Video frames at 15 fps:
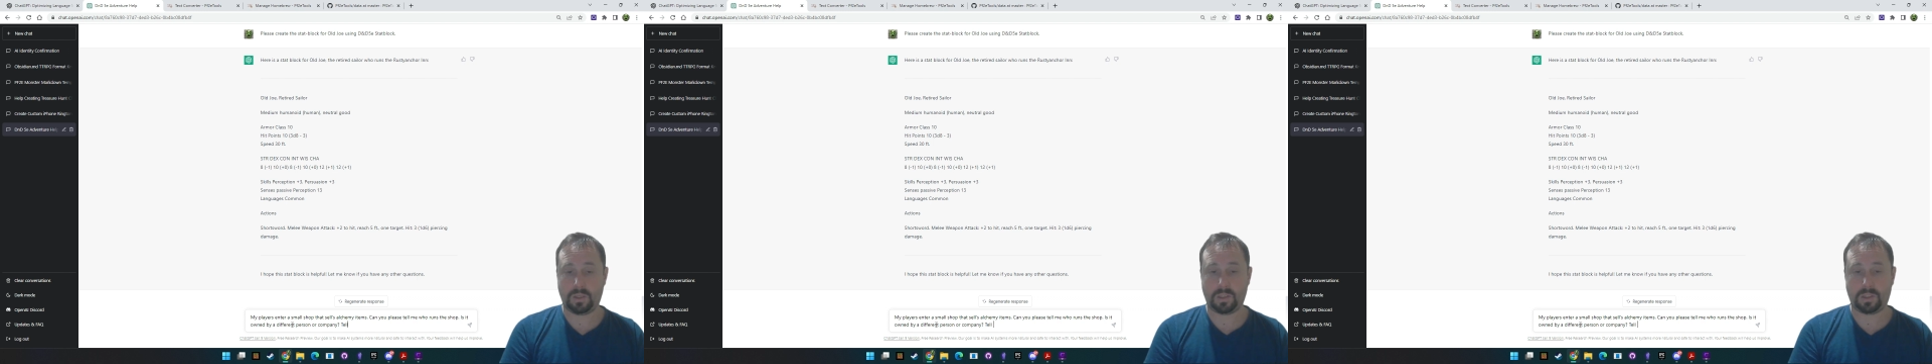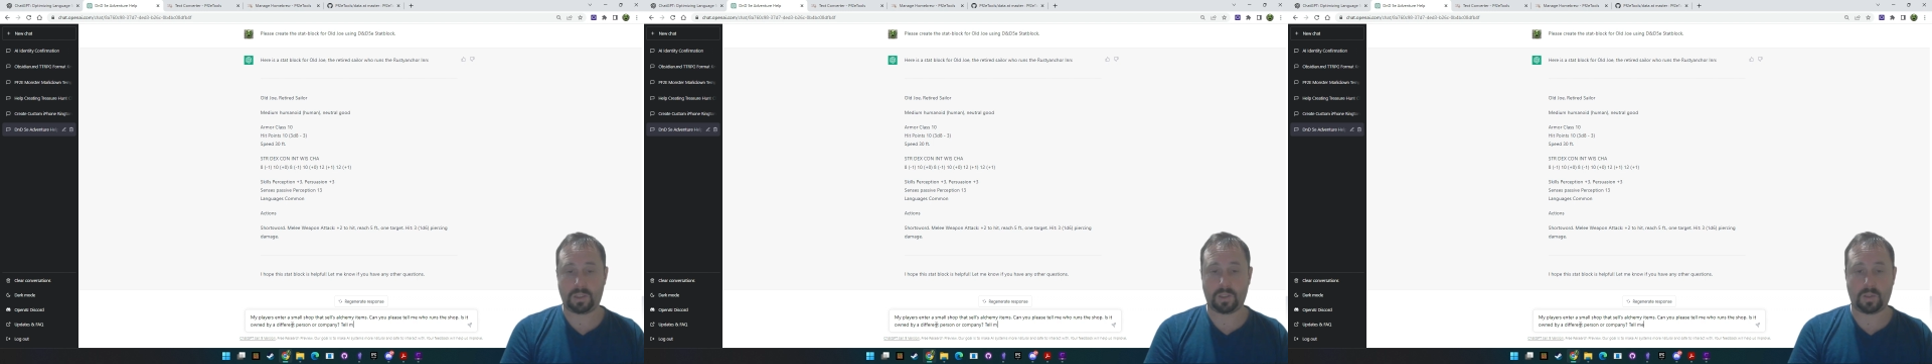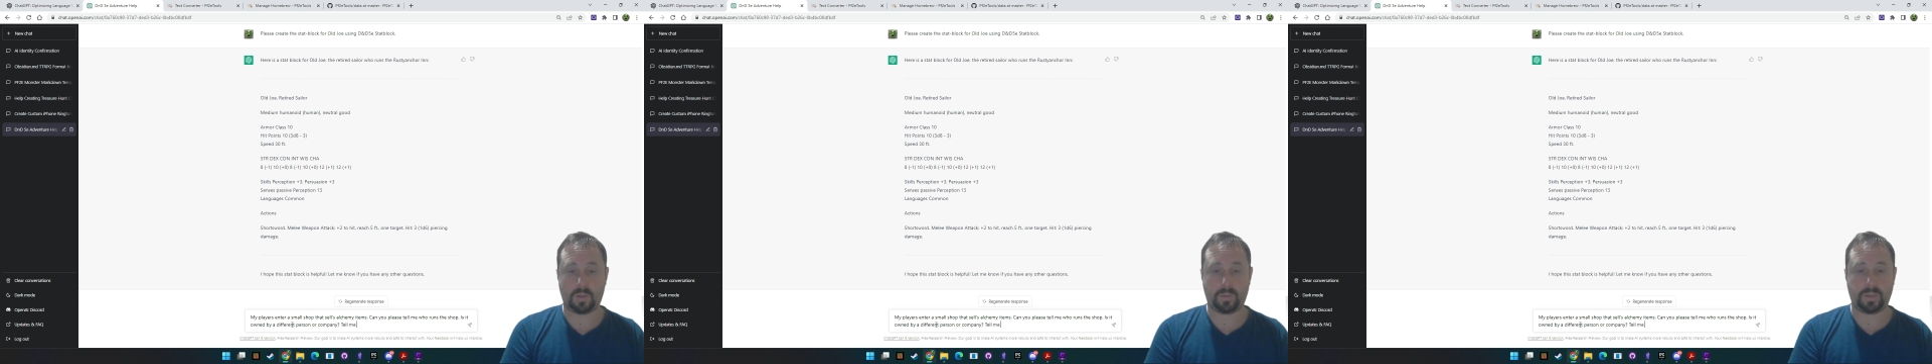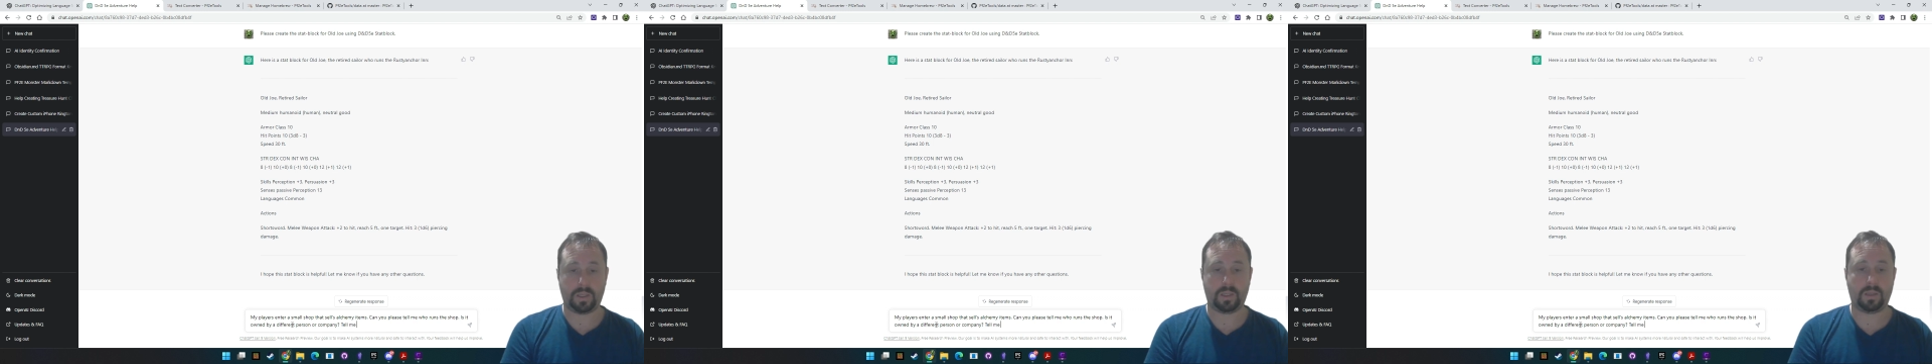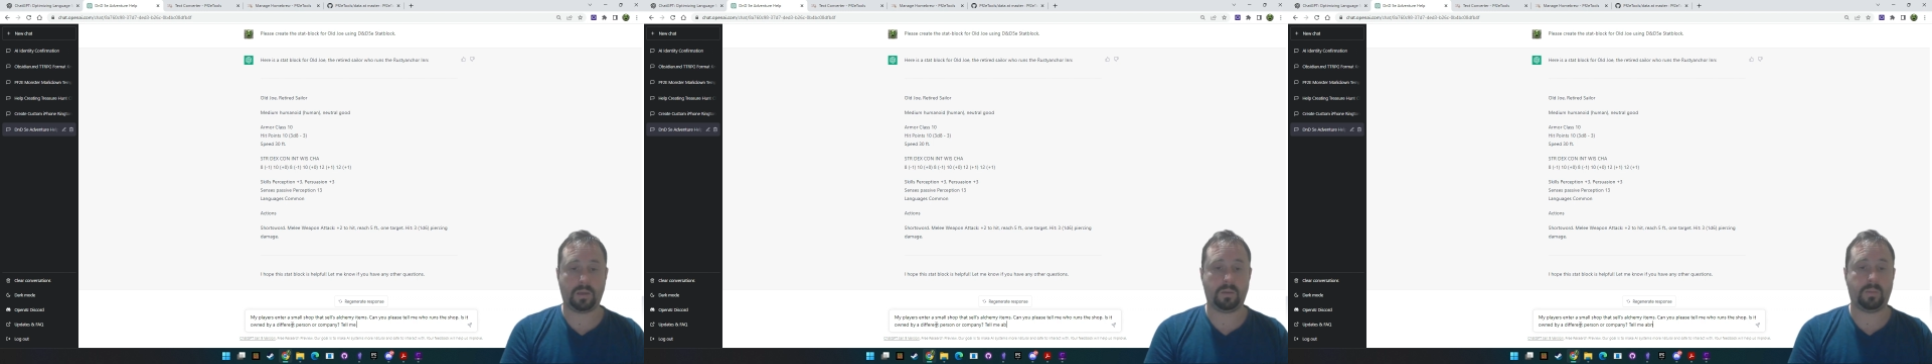Tell
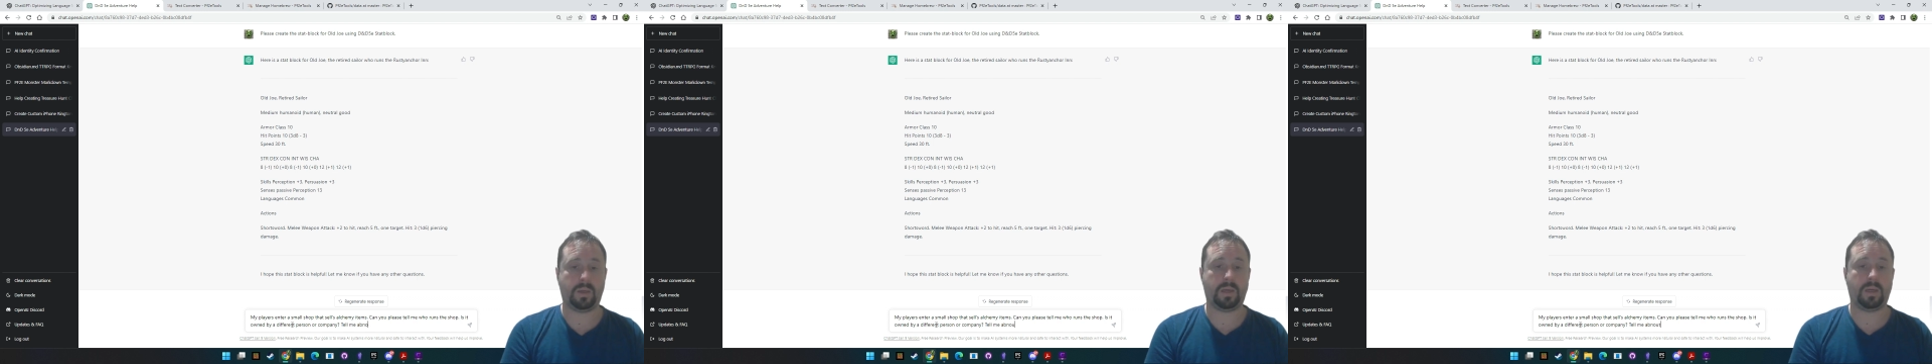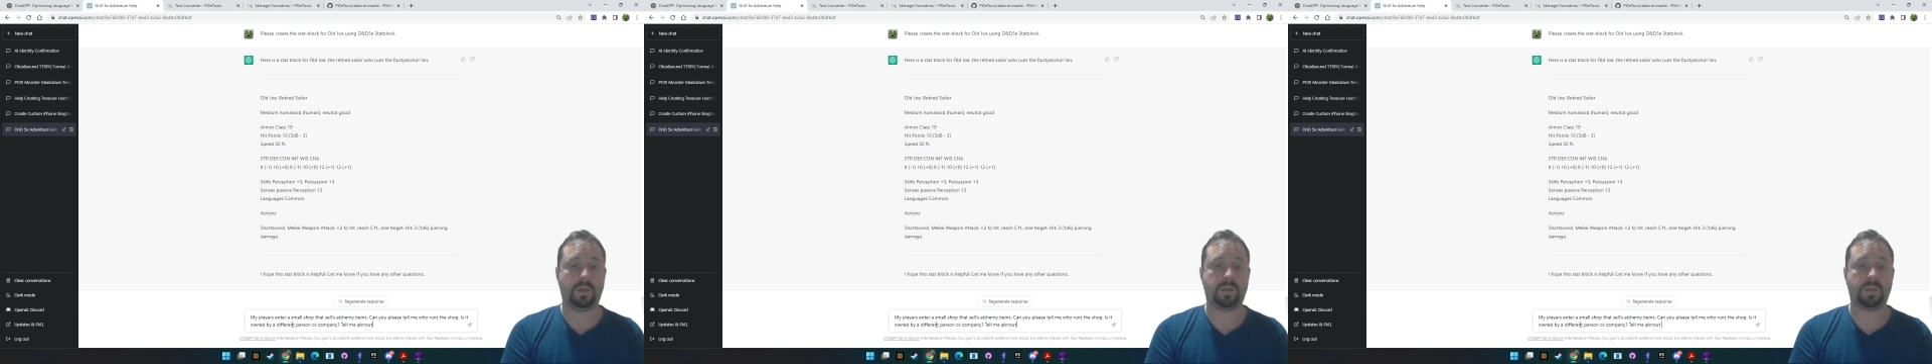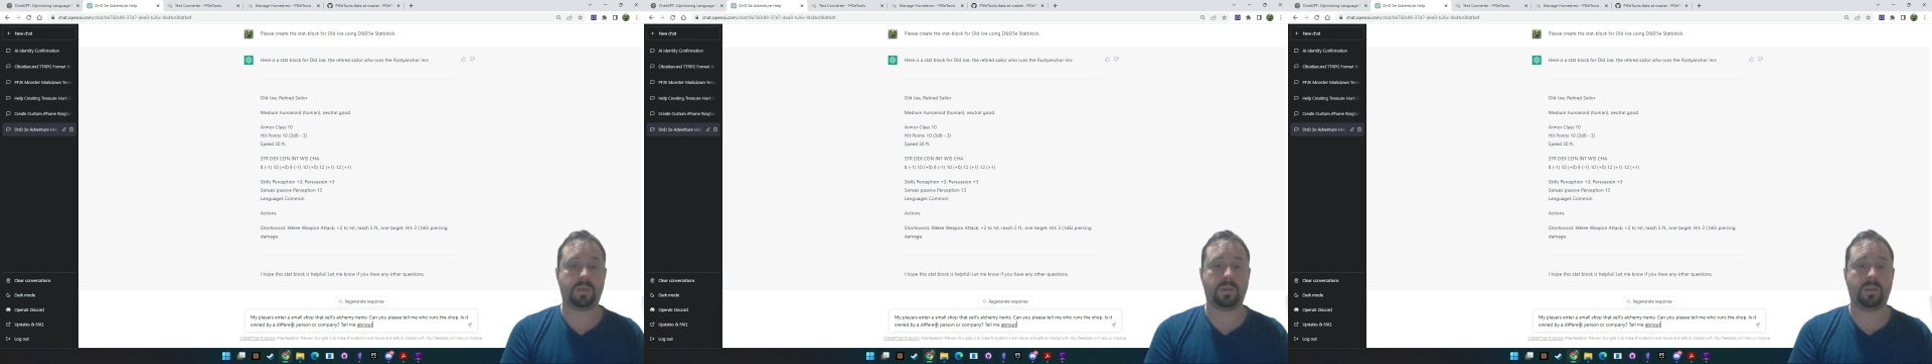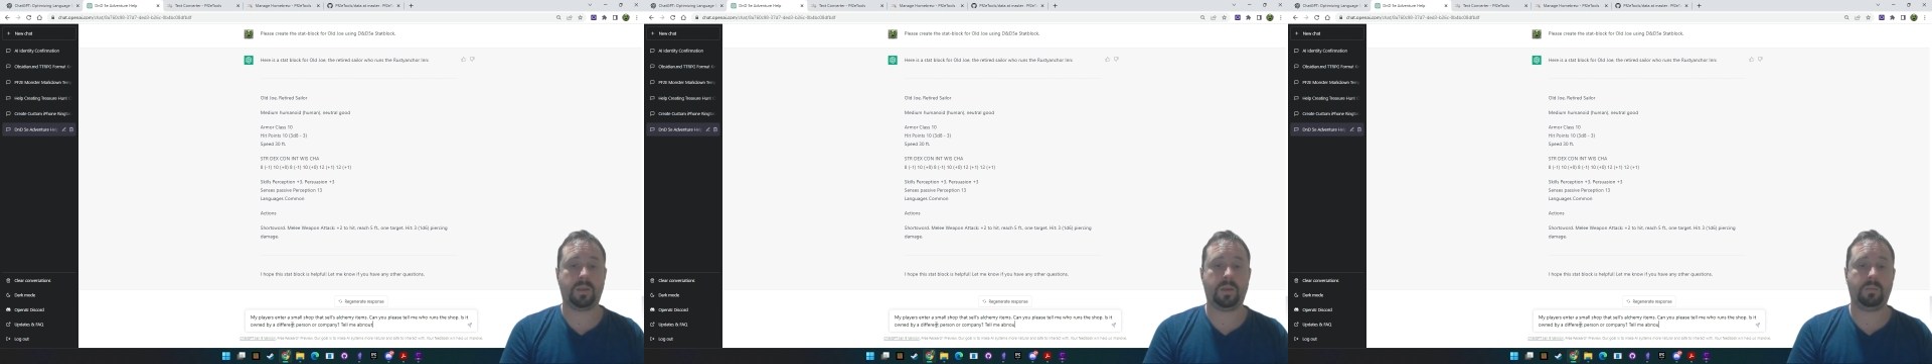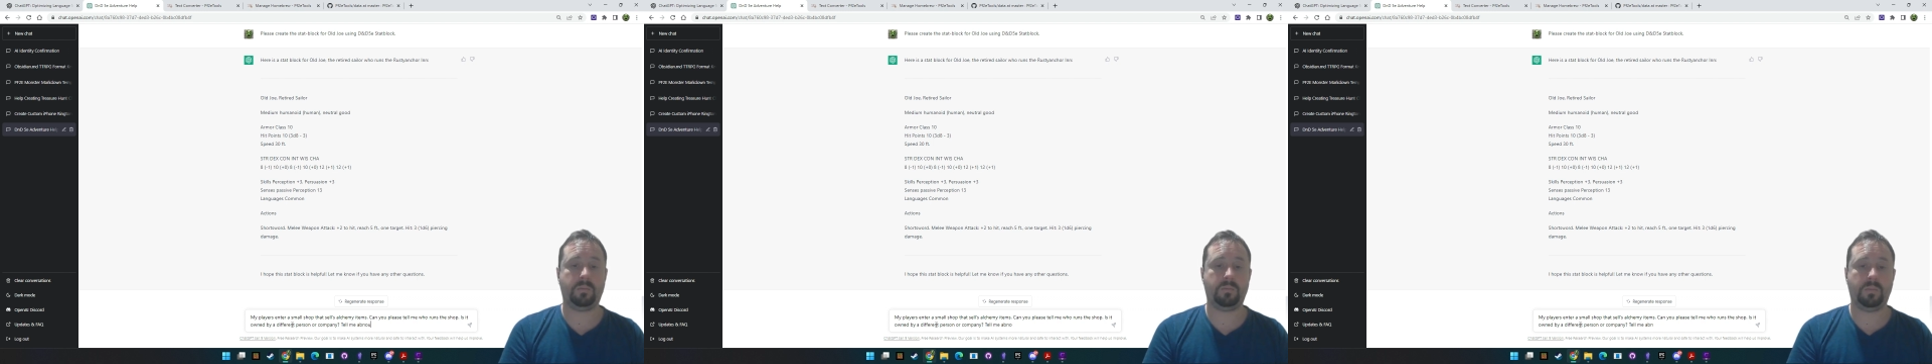me about
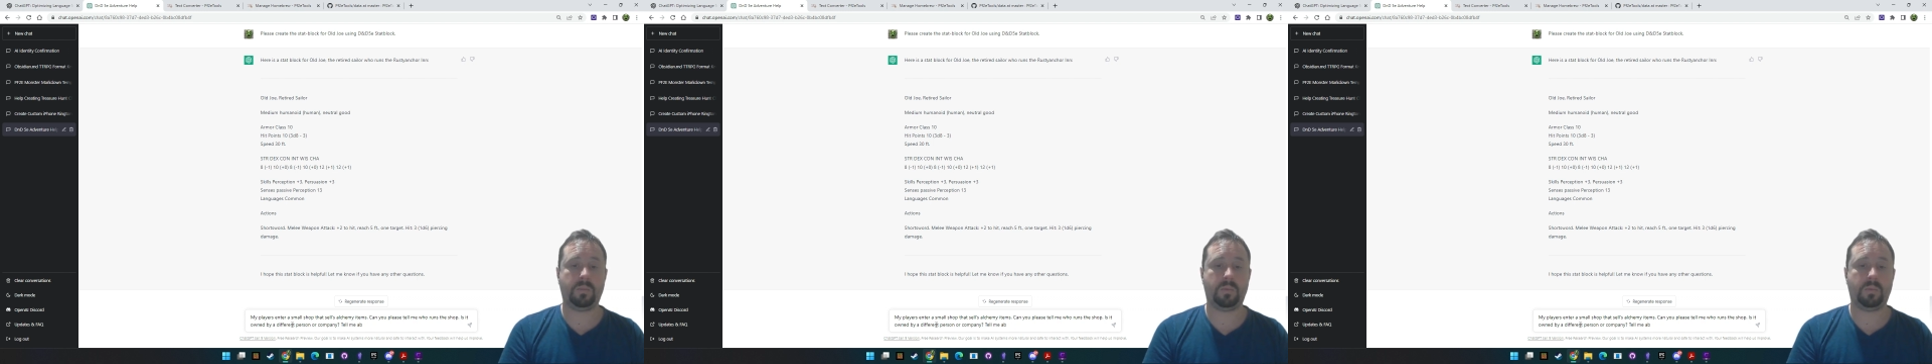them.